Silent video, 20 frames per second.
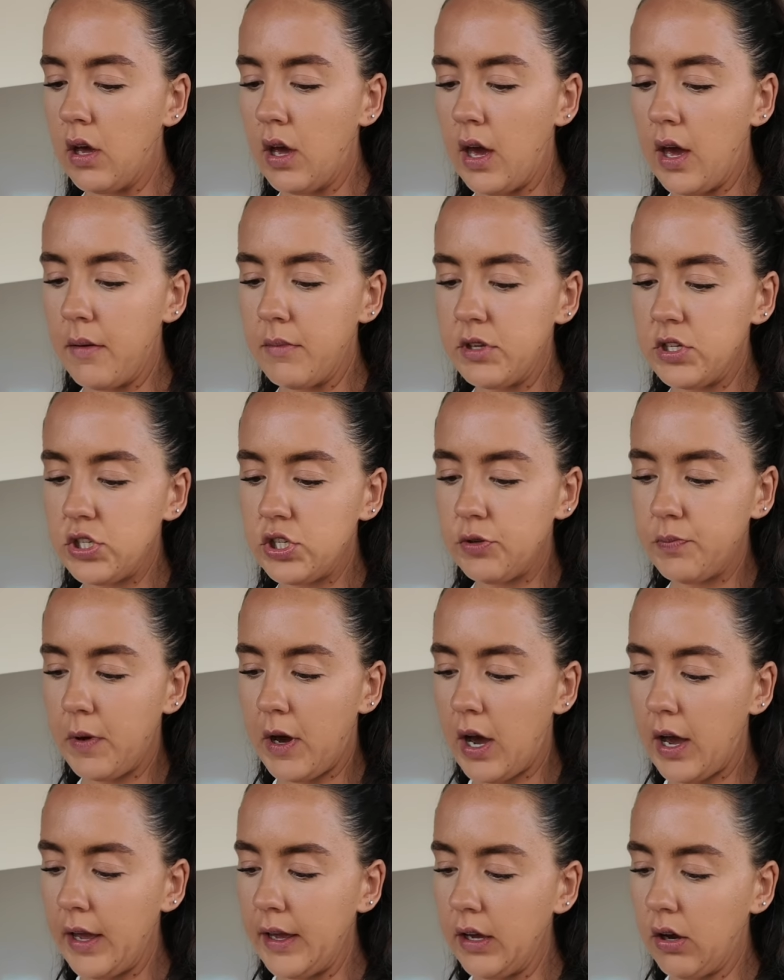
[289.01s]
It's super
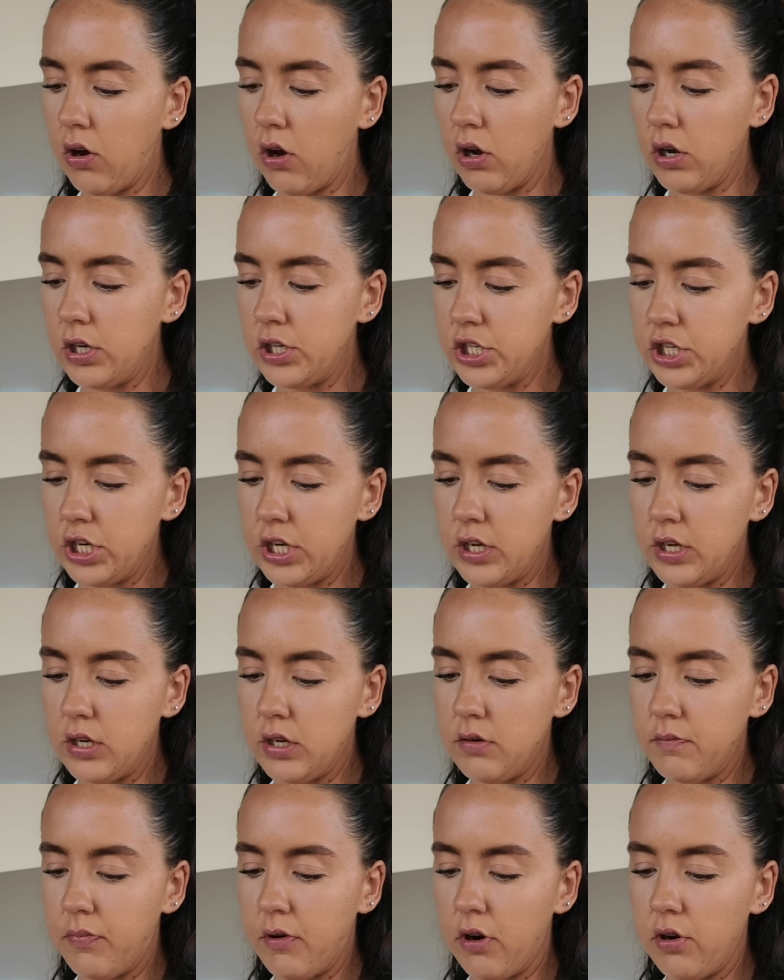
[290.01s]
high in
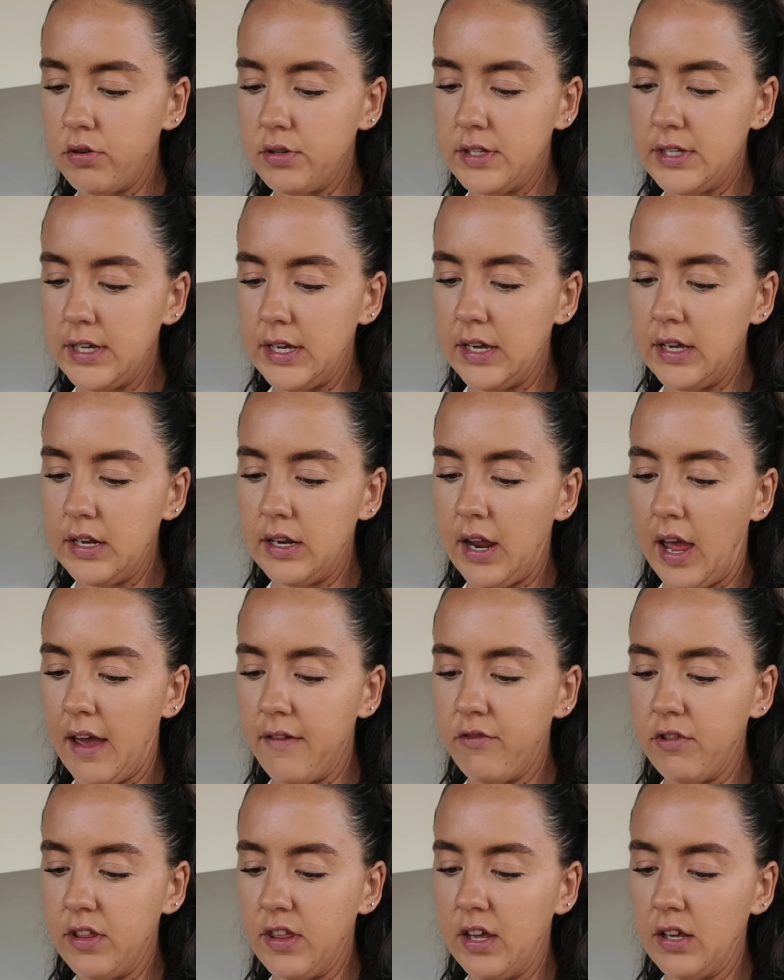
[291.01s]
collagen, protein,
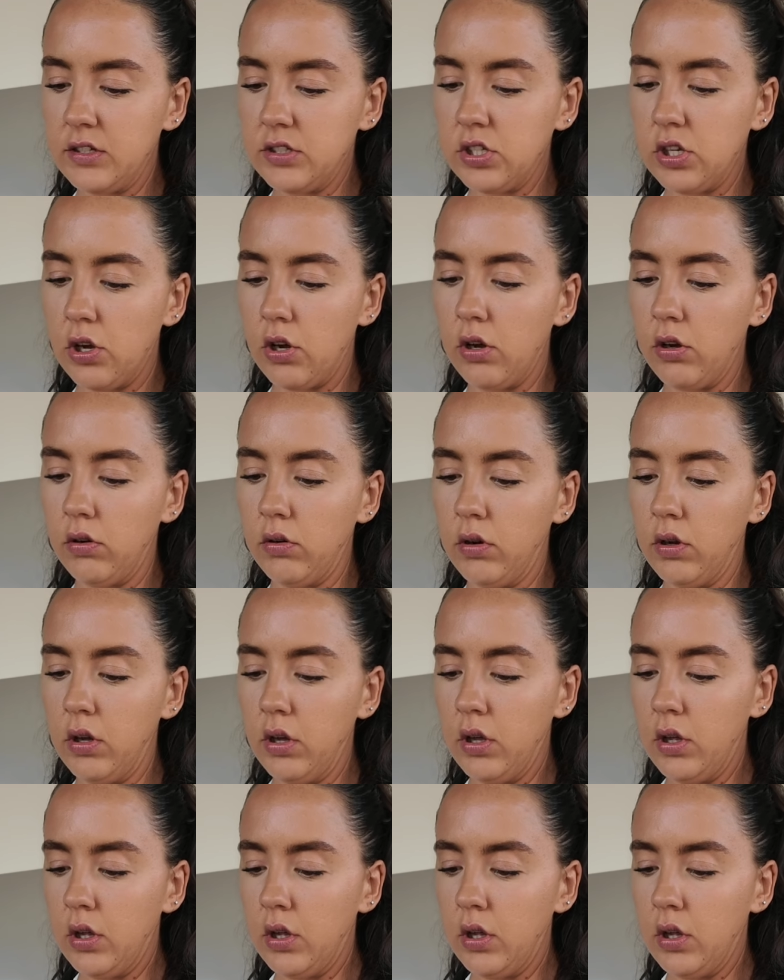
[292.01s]
everything, so